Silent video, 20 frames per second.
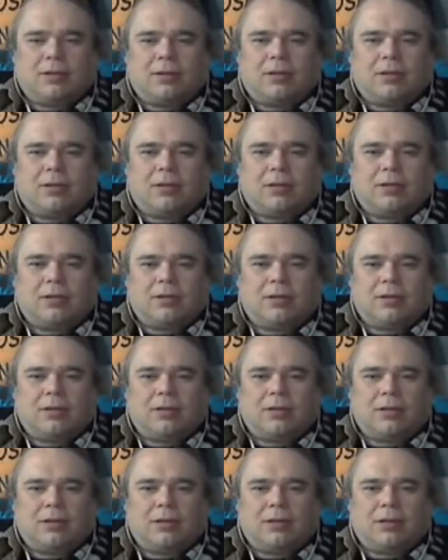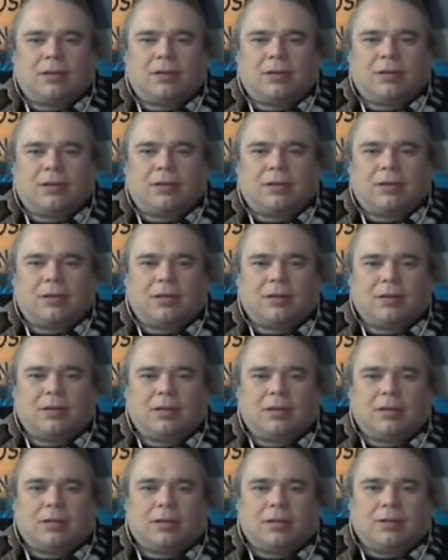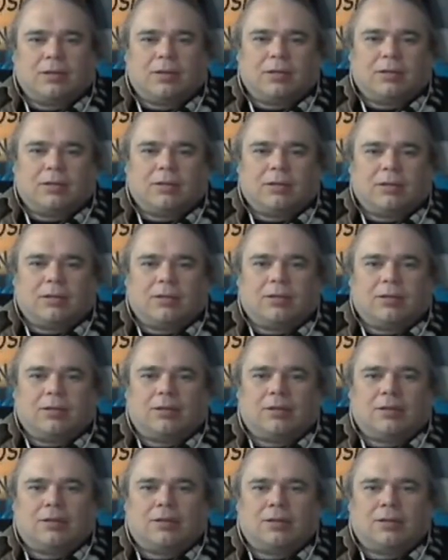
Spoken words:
(silent)